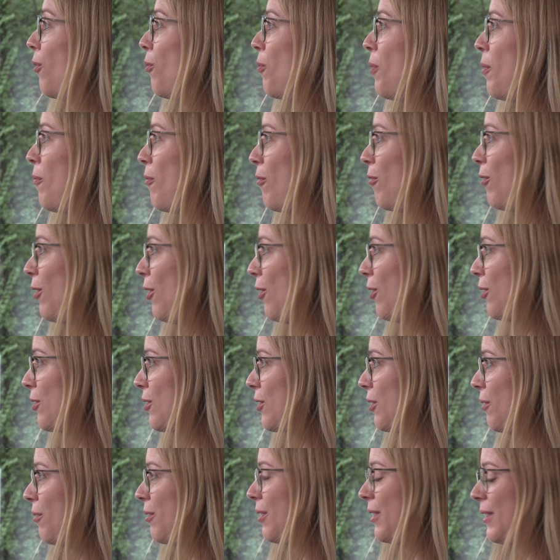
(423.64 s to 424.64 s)
of women
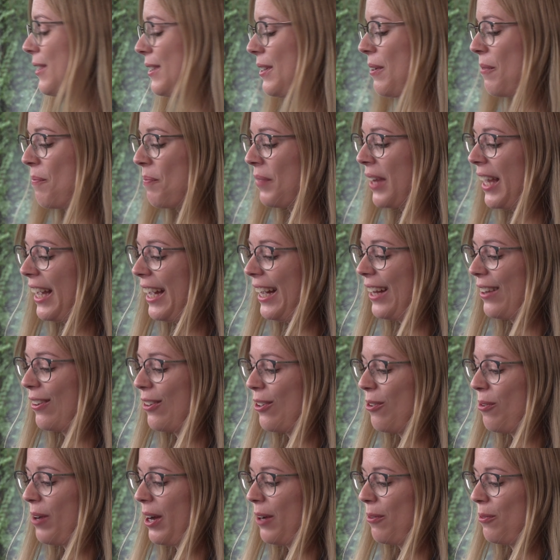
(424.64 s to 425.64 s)
philosophers. Mm. And
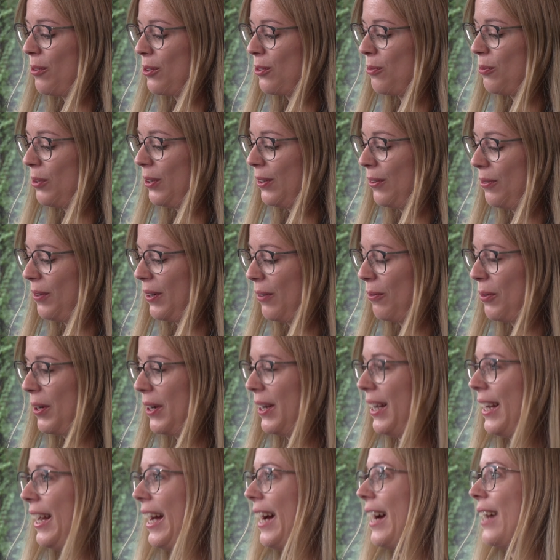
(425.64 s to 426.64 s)
so I was wondering when
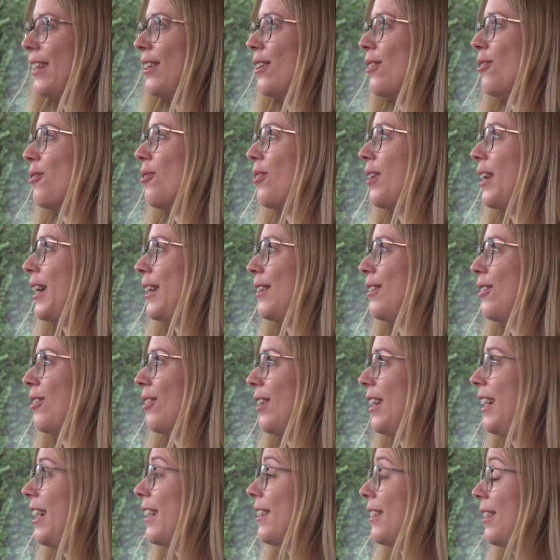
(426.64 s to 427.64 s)
I had a look at your
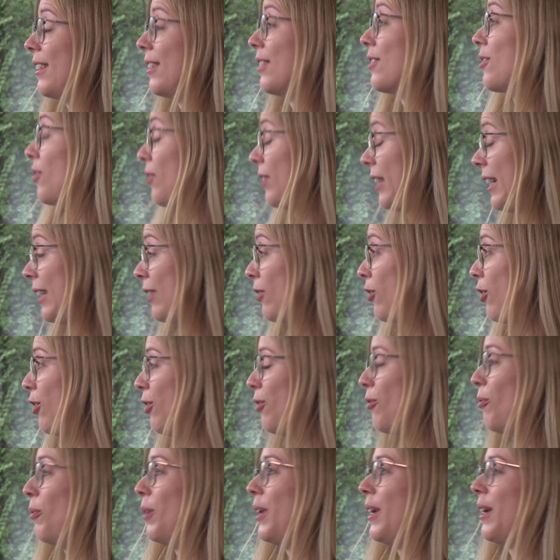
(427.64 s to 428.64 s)
articles on Anne
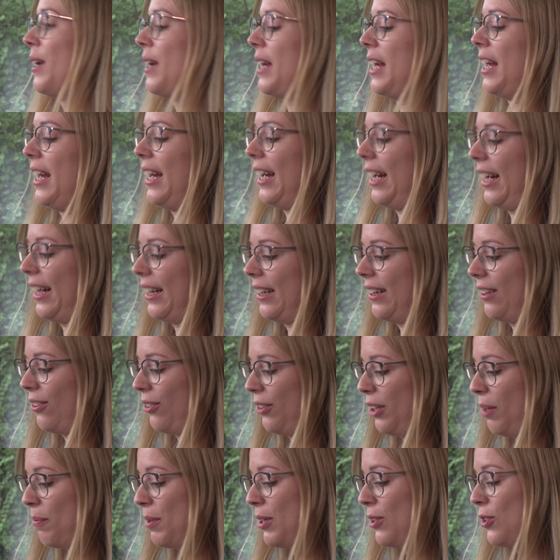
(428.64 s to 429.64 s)
Conway and on
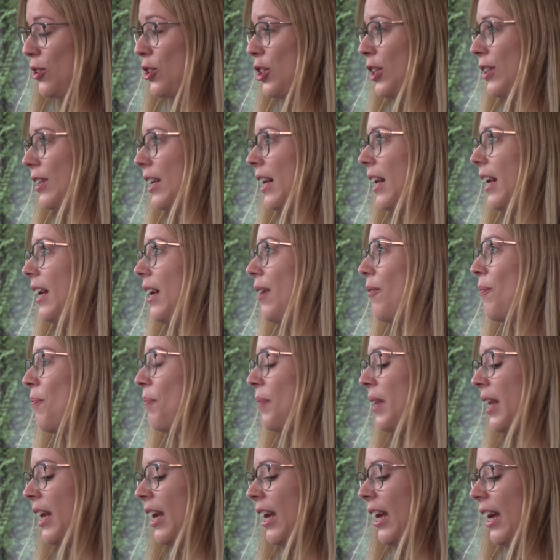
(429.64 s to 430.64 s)
Emily Chatelet,
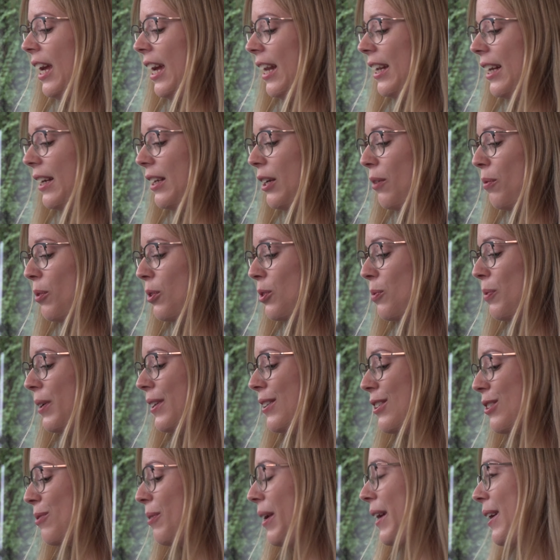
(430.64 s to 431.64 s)
that there was
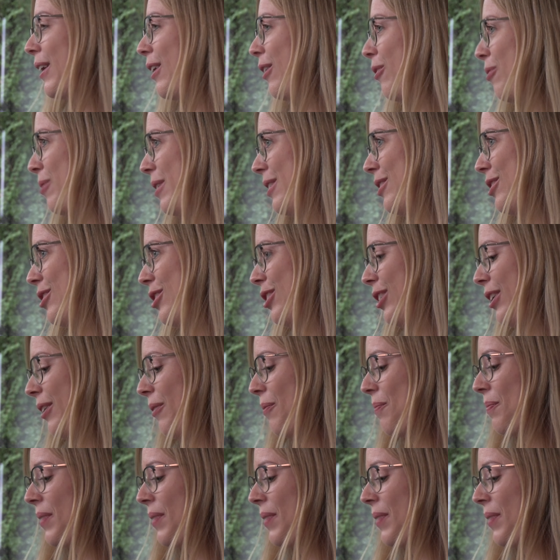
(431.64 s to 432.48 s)
one striking question.